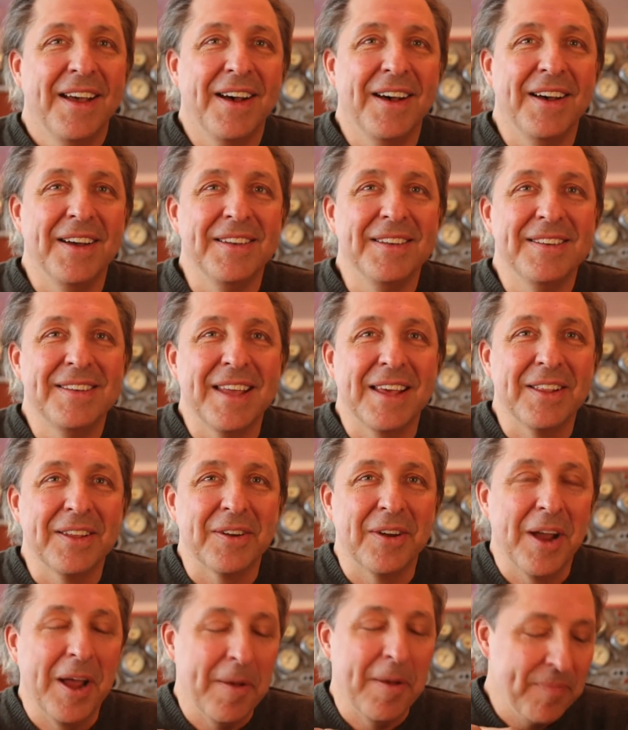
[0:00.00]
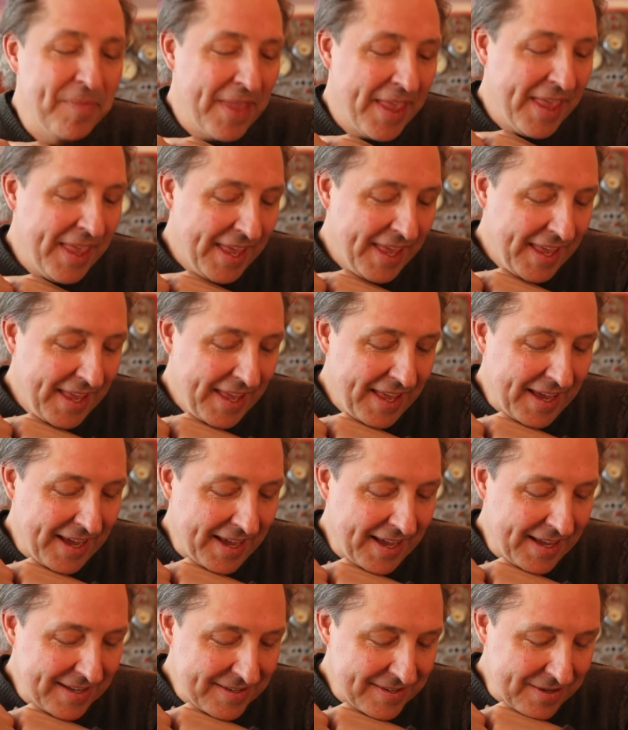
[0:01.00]
on Telegram.
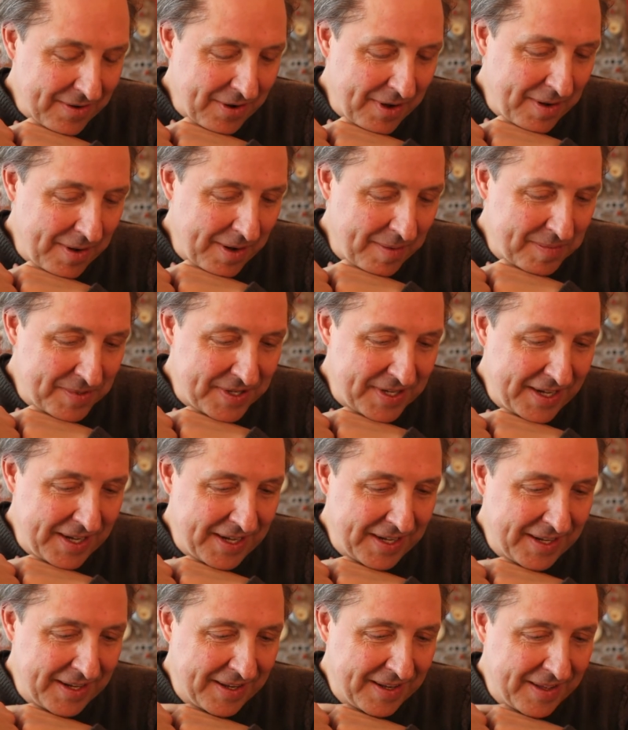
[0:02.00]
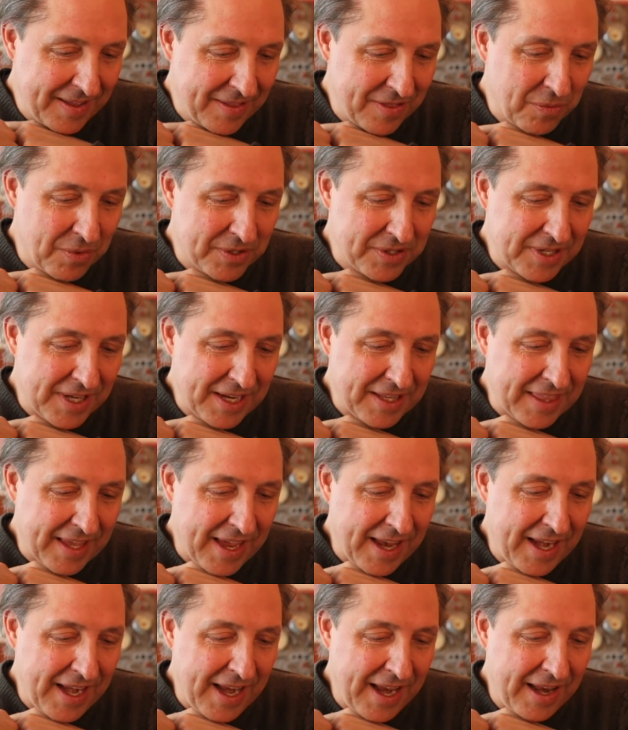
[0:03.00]
So I'm seeing the world's like
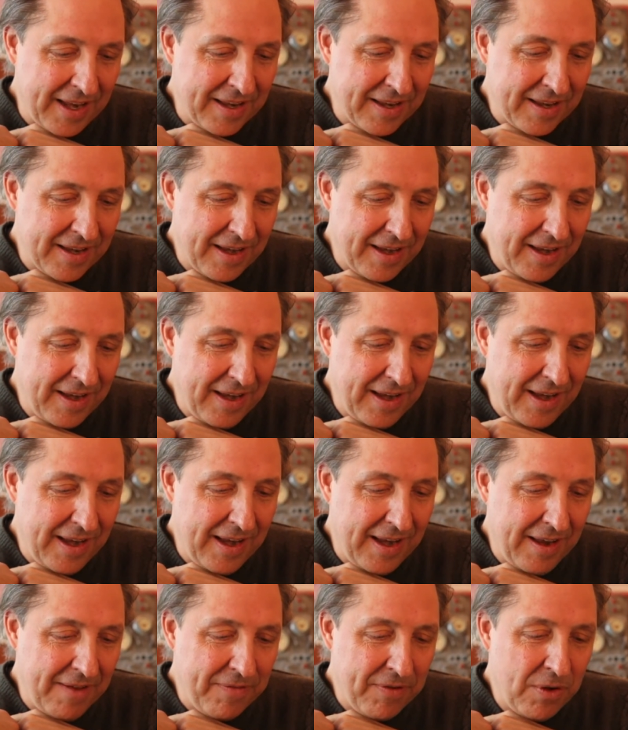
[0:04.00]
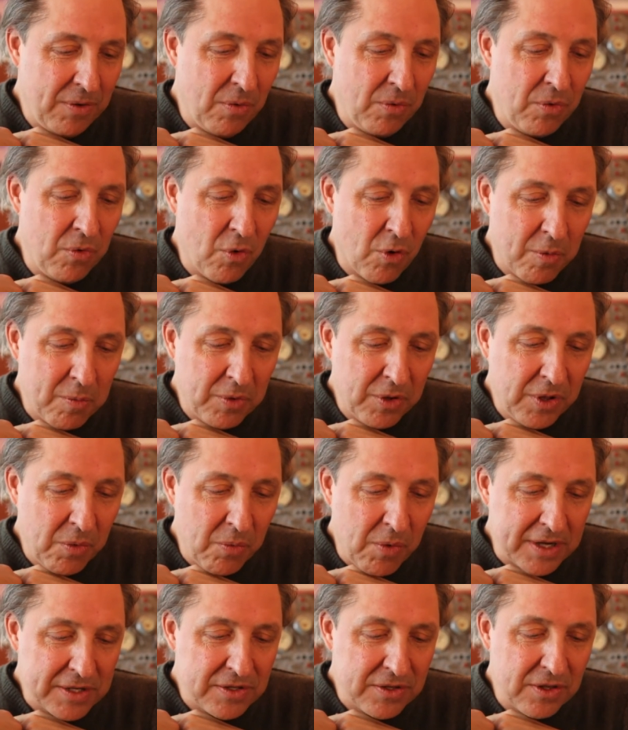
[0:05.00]
that. And if you normally
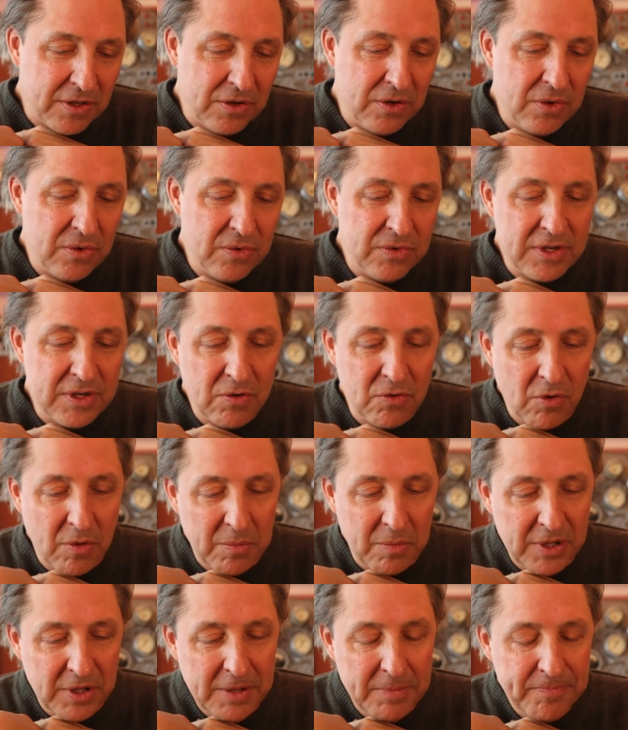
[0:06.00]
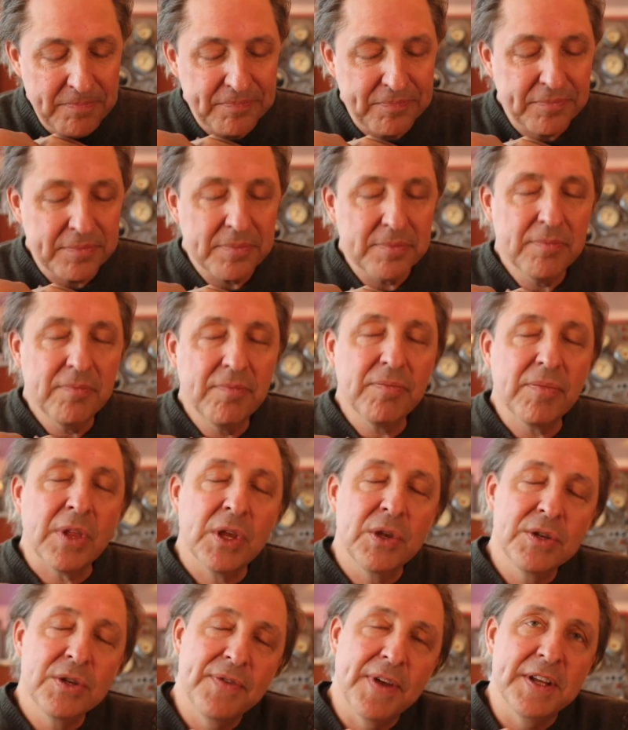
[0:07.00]
watch the news and you normally
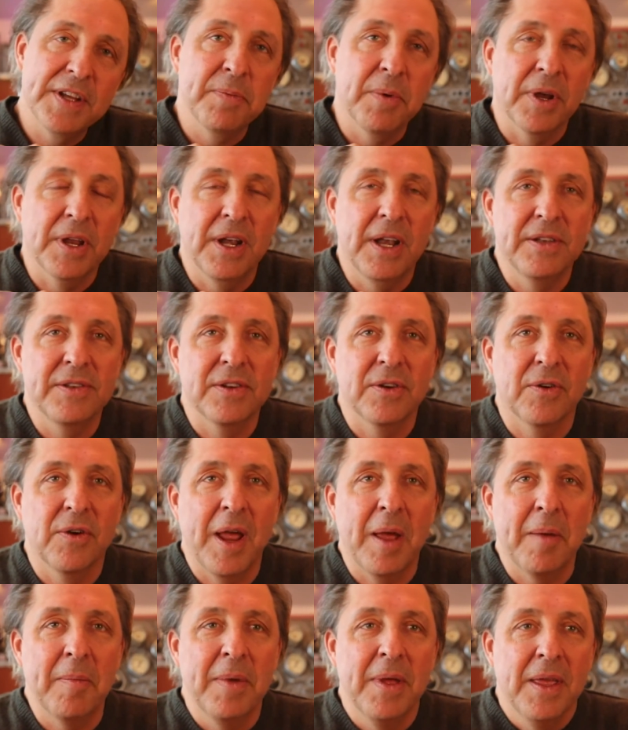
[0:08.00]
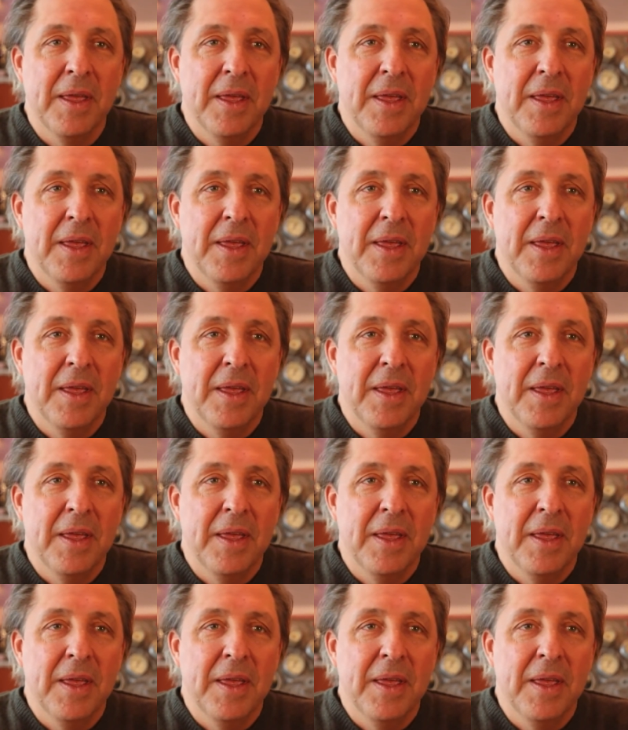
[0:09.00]
use Facebook and Instagram,